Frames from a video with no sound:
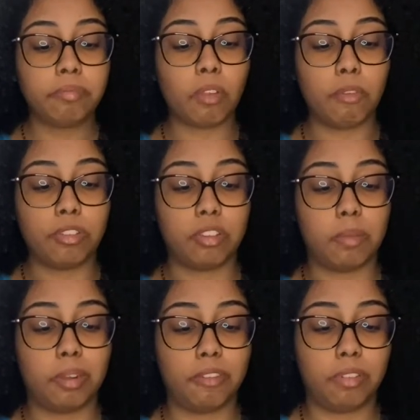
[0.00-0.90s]
one time,
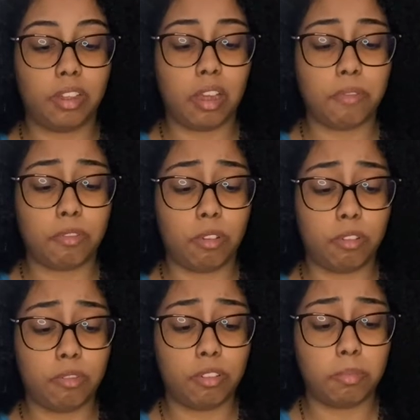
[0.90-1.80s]
but I feel like I was all
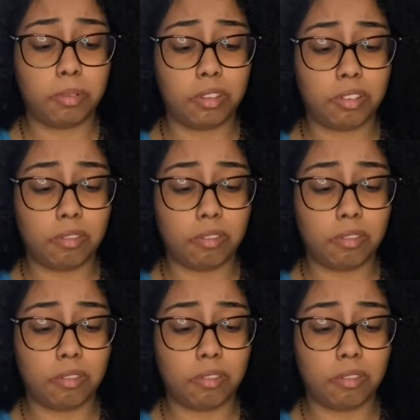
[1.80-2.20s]
over the place,